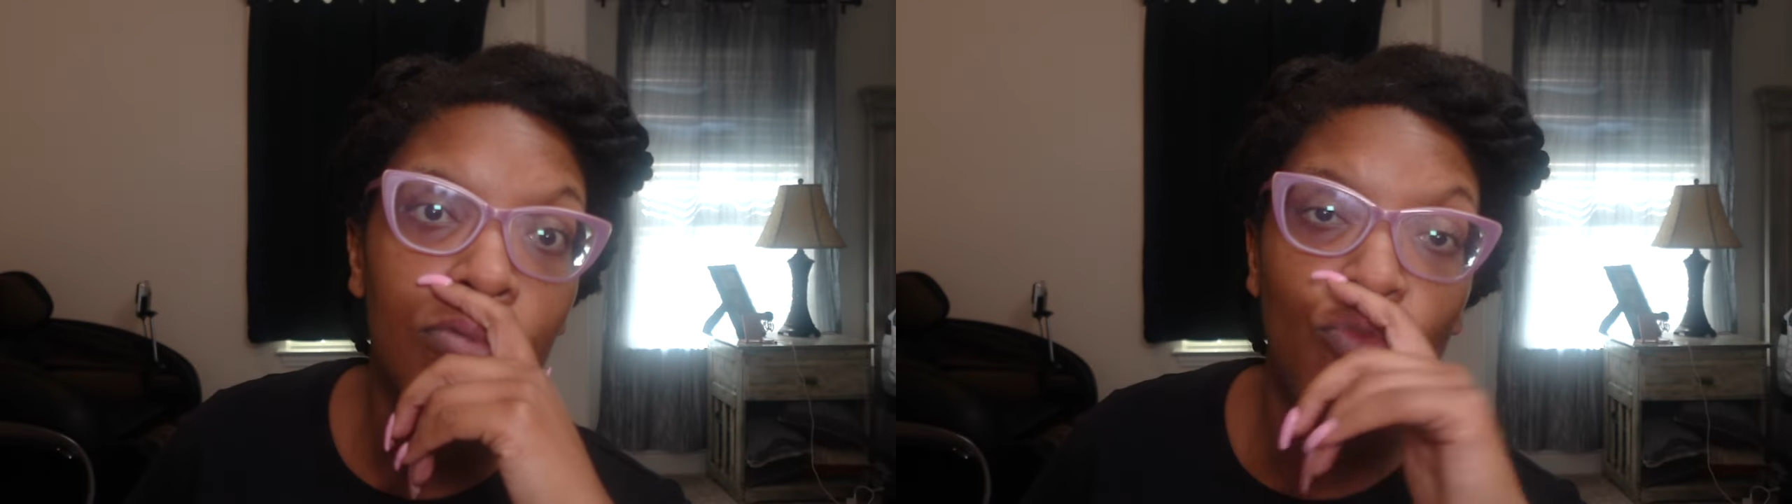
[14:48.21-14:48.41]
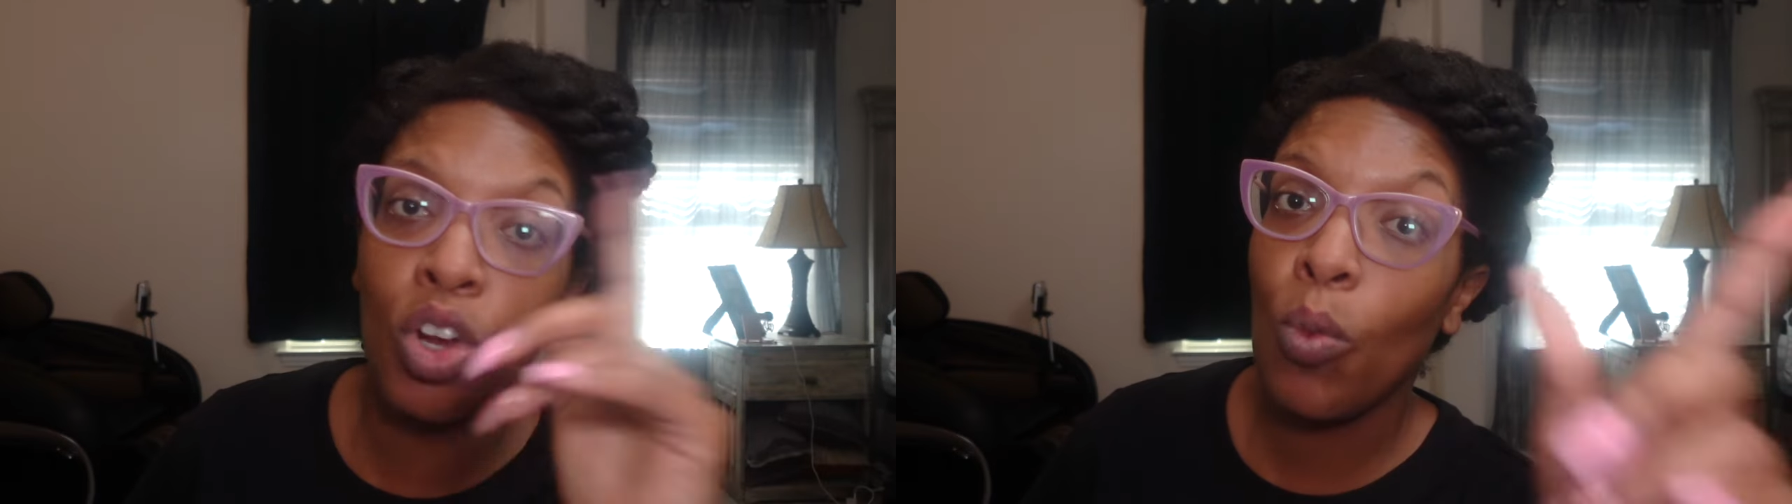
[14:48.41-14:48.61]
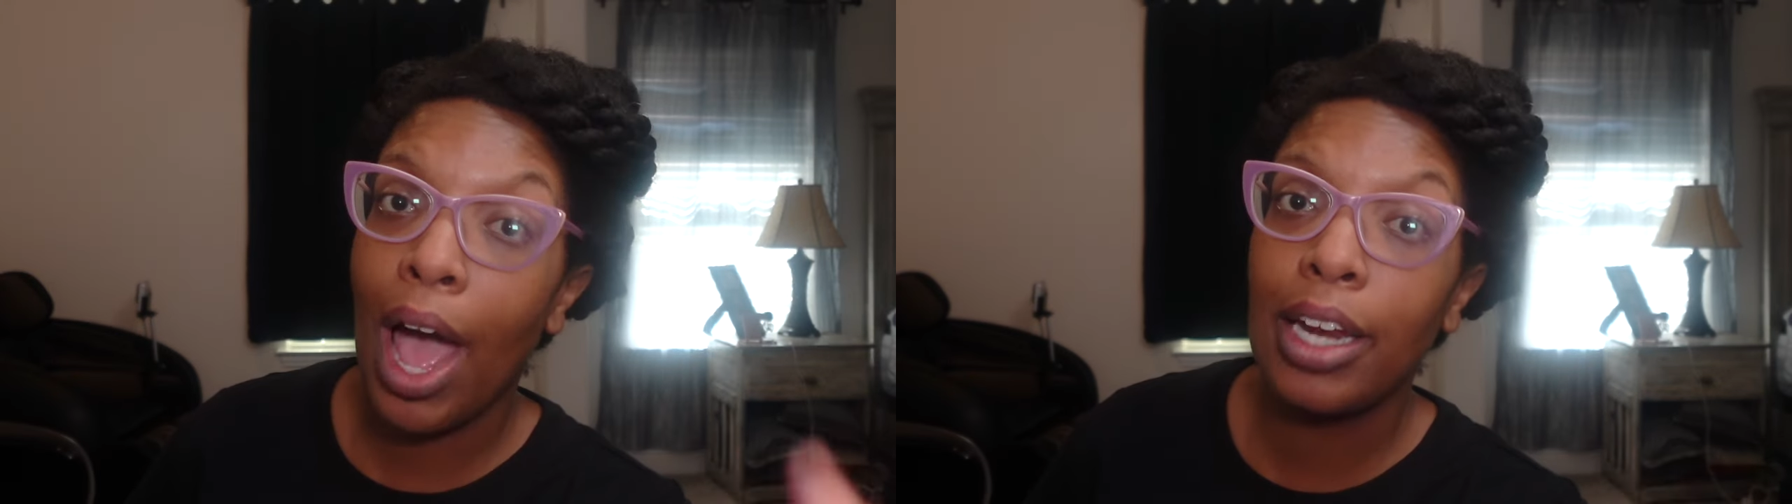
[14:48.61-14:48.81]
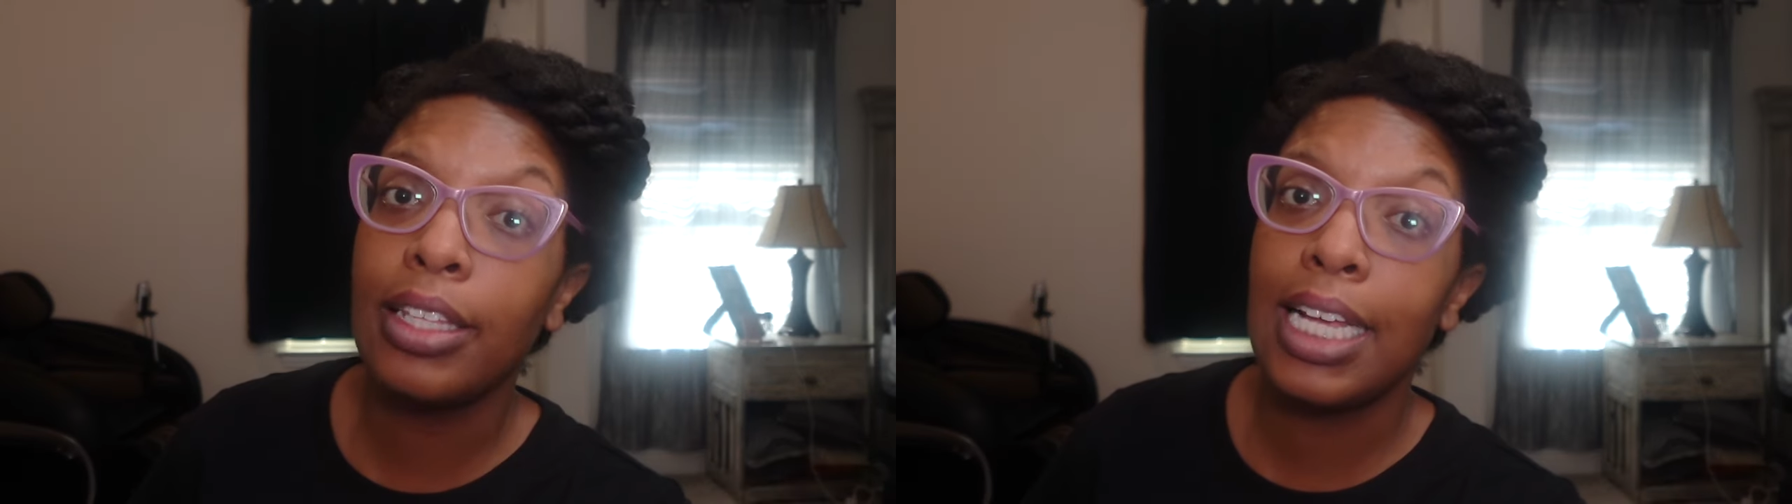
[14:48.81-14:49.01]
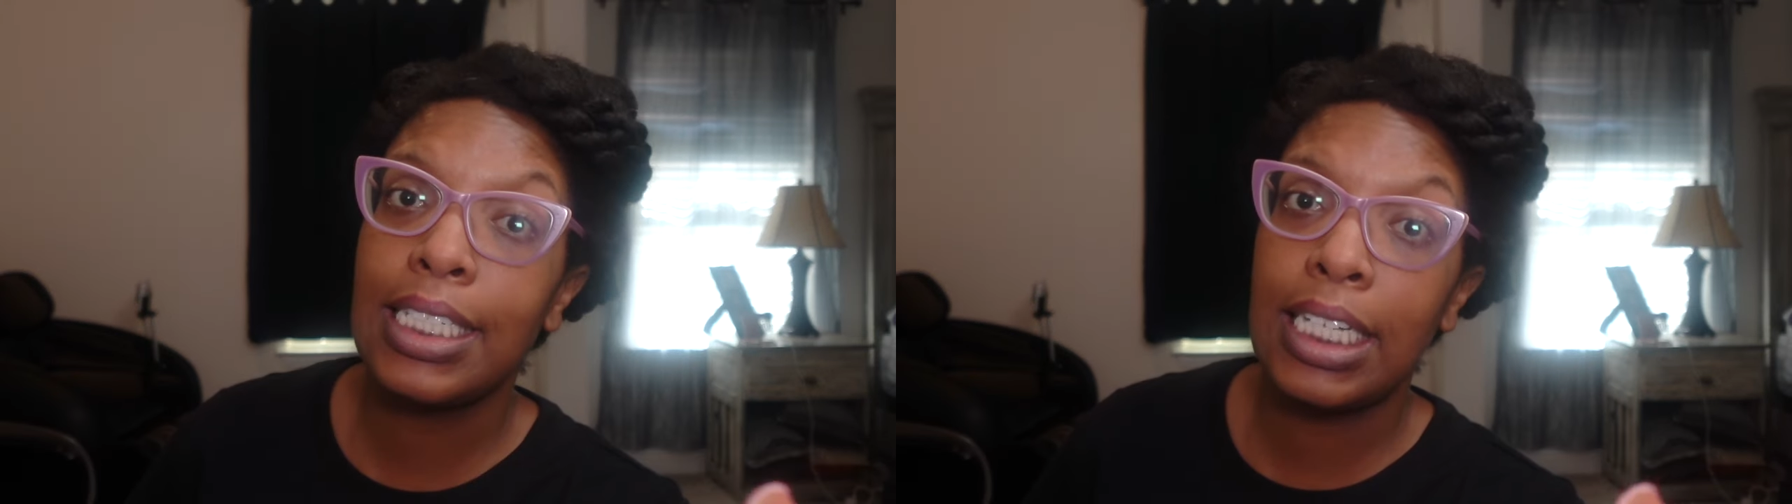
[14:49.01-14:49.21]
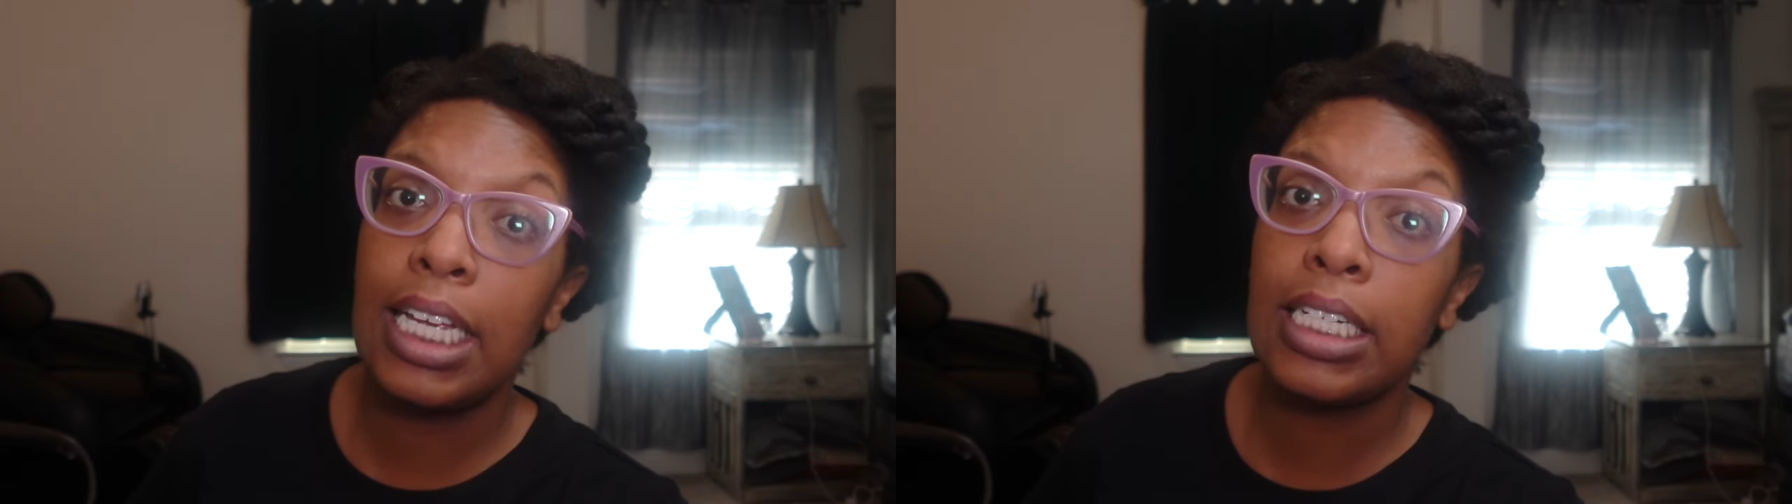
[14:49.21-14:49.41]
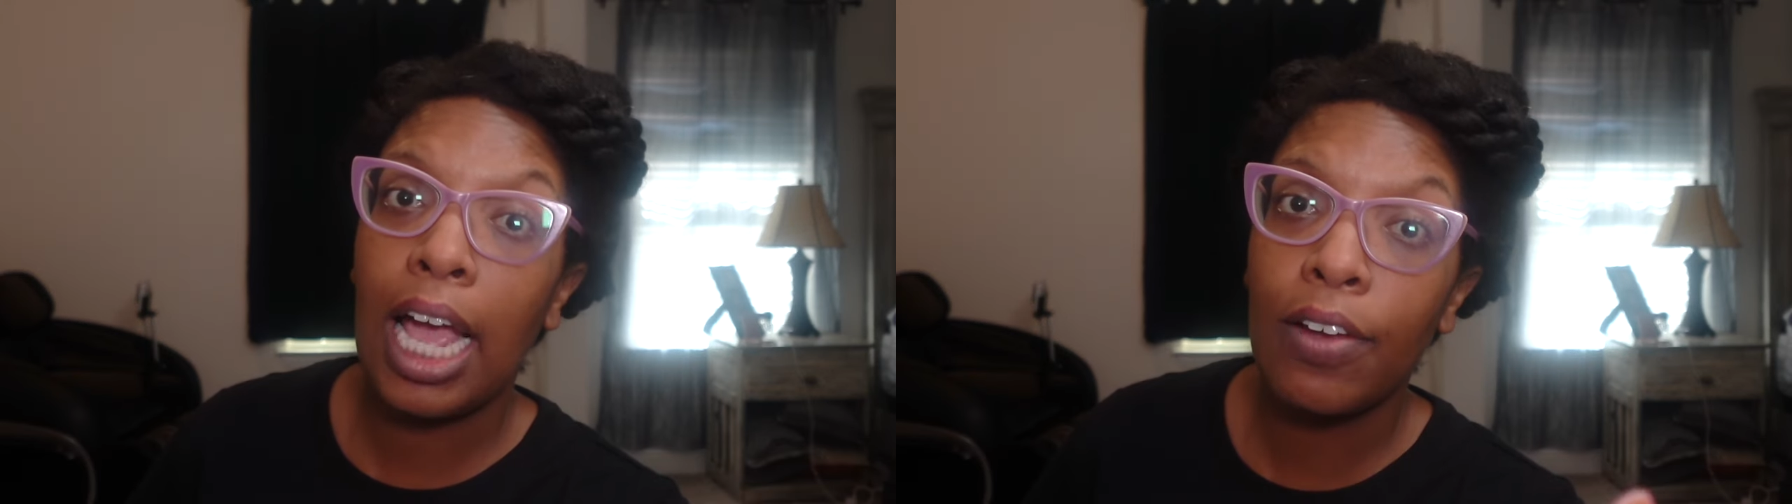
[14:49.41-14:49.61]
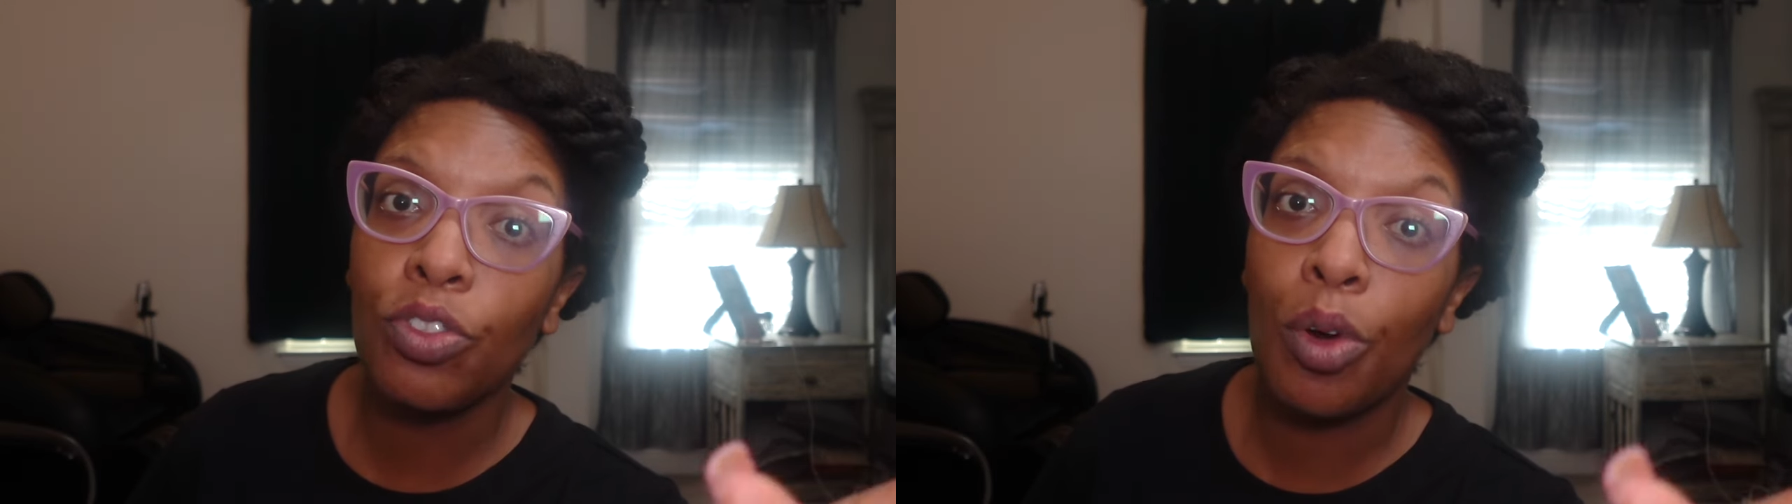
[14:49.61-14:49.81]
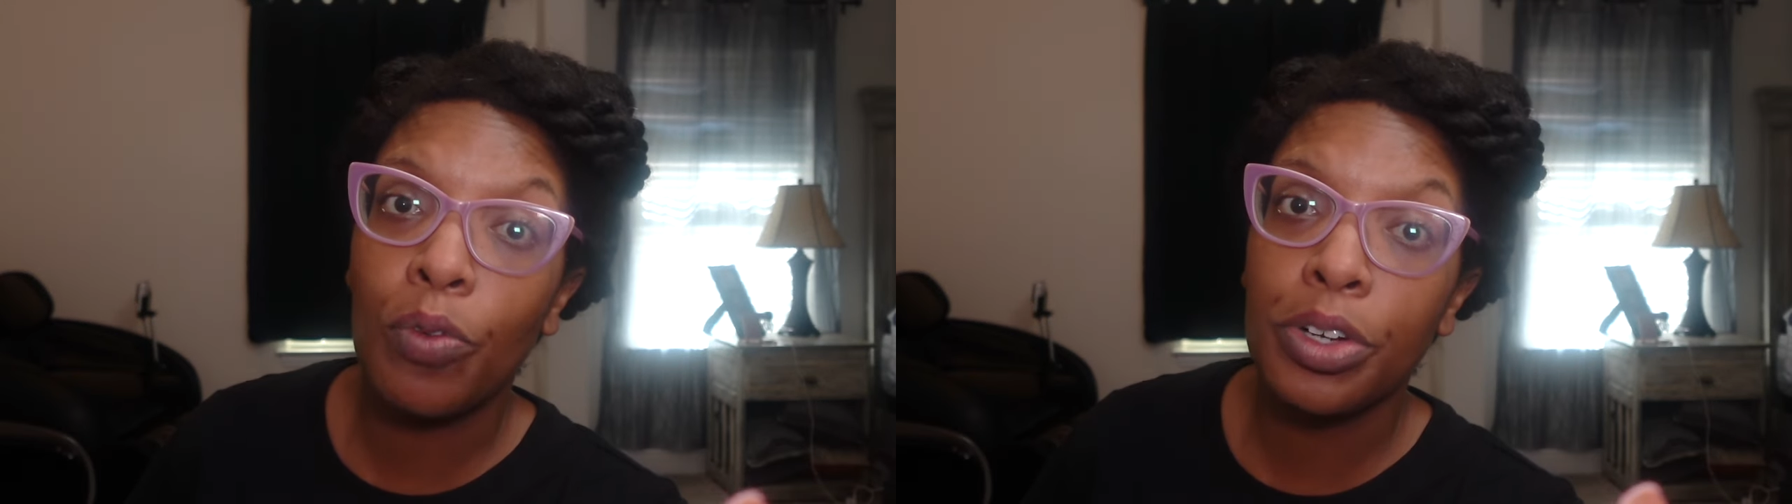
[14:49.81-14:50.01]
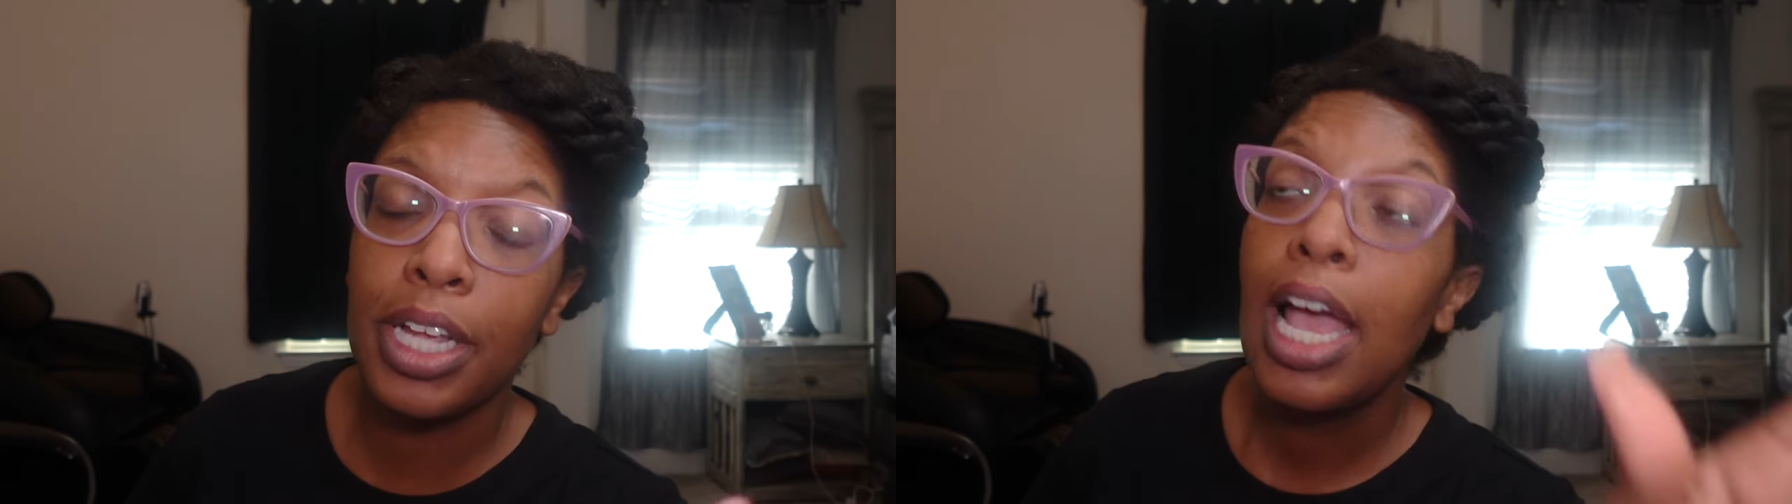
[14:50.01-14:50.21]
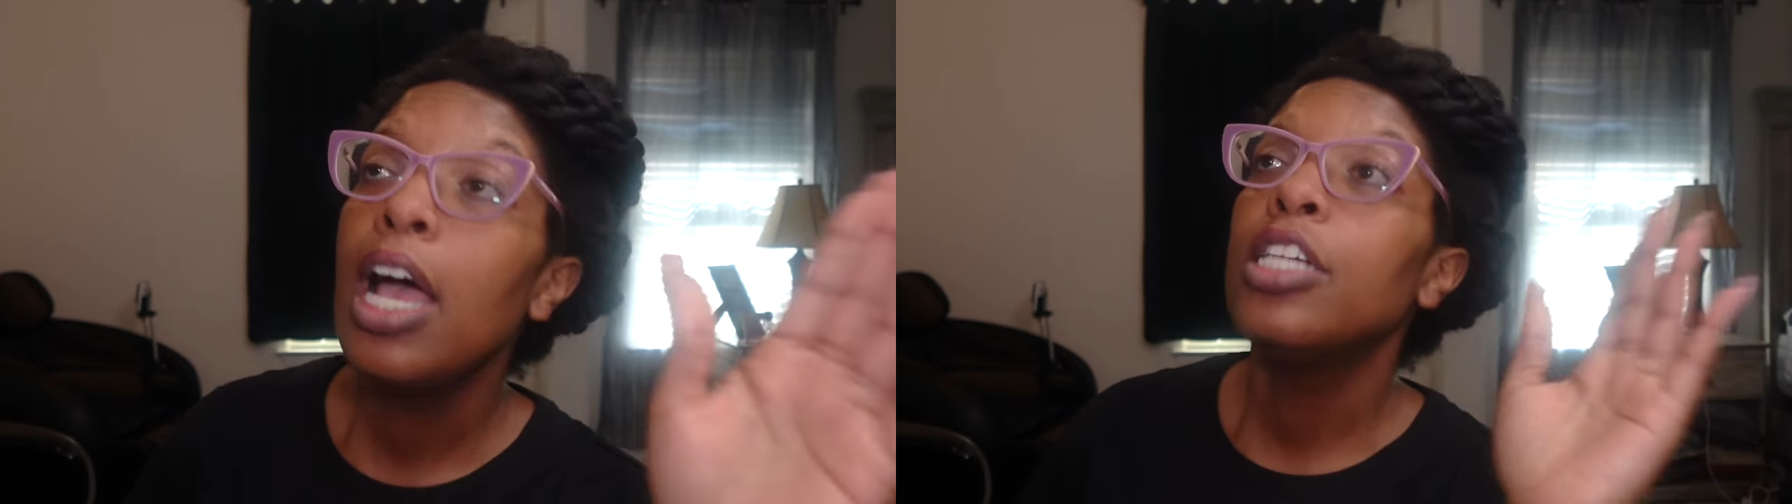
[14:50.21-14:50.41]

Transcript: rewinded that scene like three or four times.